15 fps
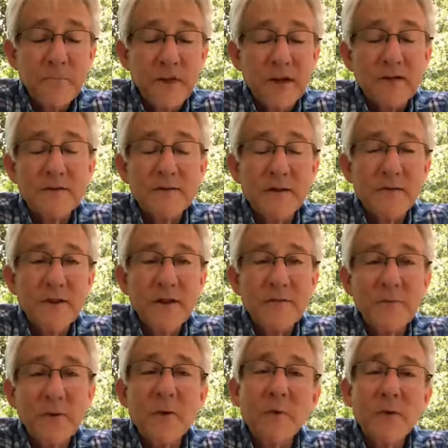And so
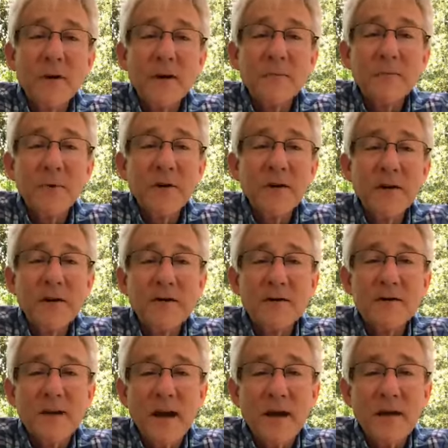therefore we can breathe a
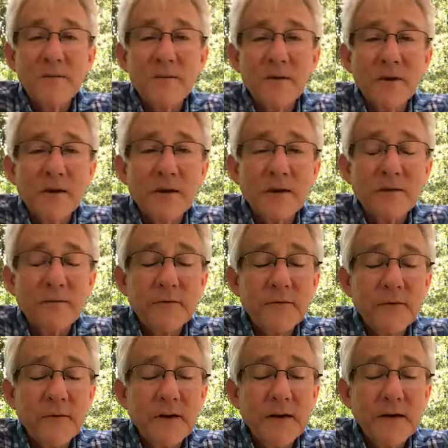sigh of relief
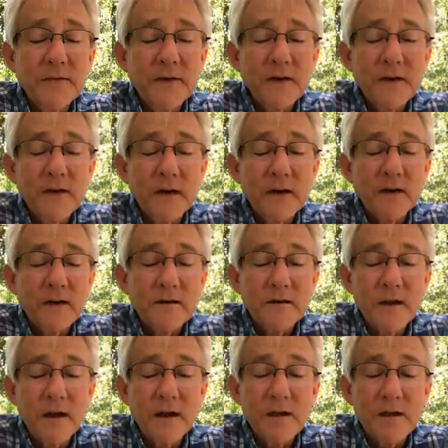even in our
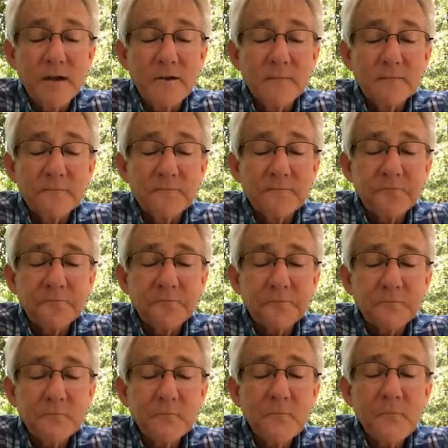anxiety.
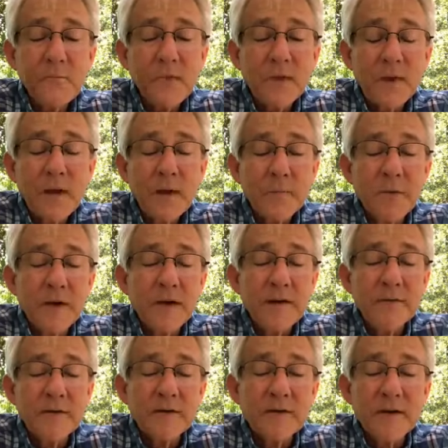But
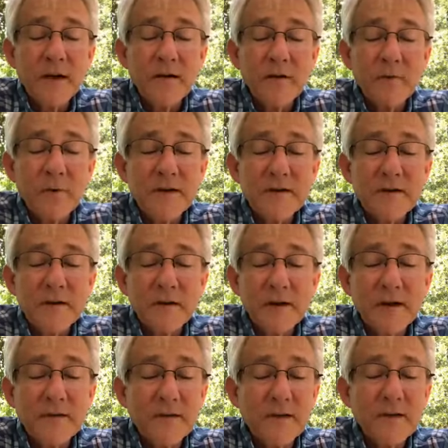even so, we still
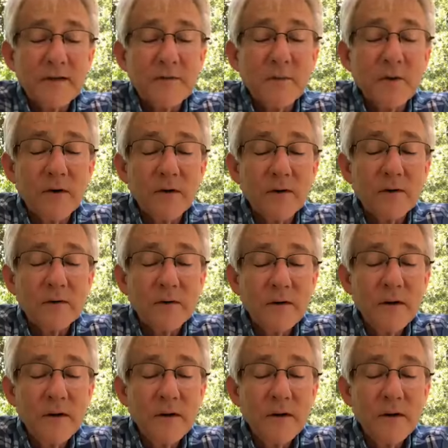live in this world,